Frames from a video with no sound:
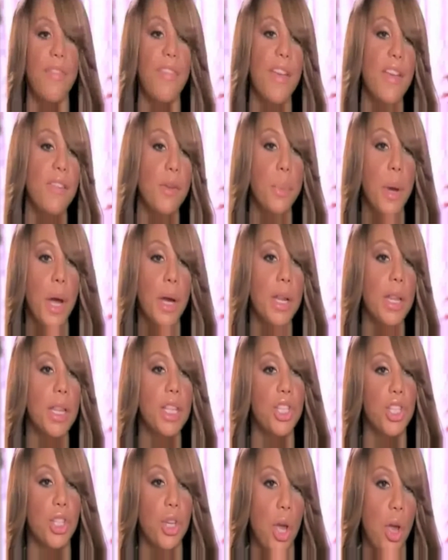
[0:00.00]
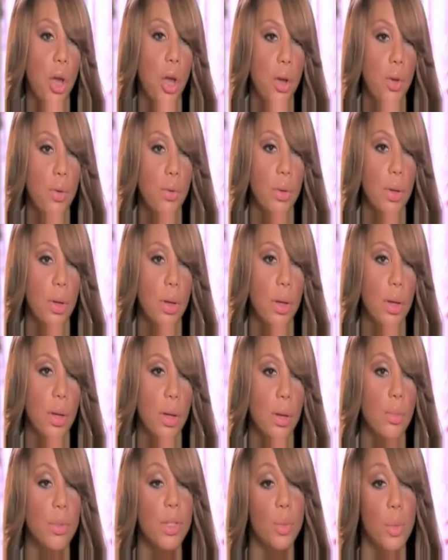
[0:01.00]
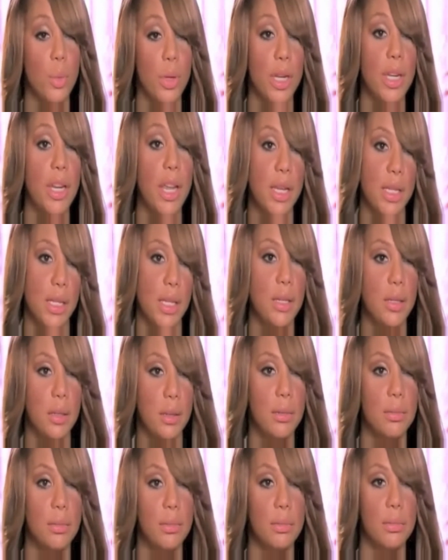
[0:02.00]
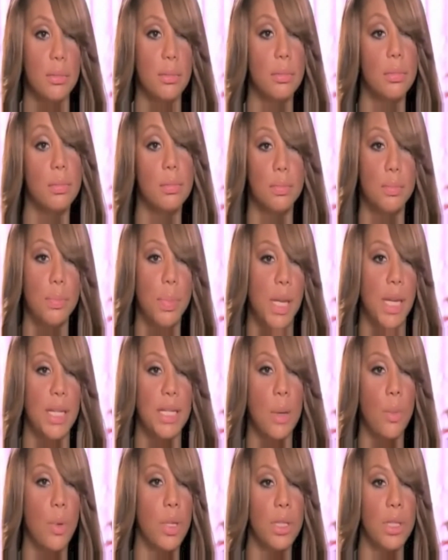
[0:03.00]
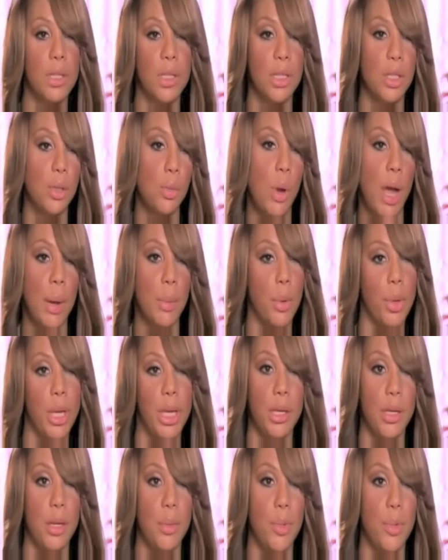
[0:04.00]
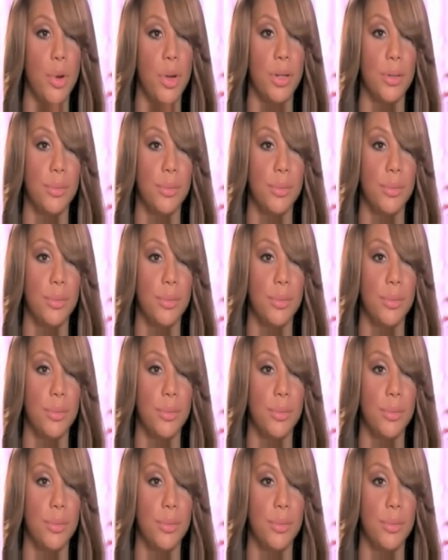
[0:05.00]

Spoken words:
Dr. Jamal's sermon is the truth. Don't be upset, get your life and go to Hoes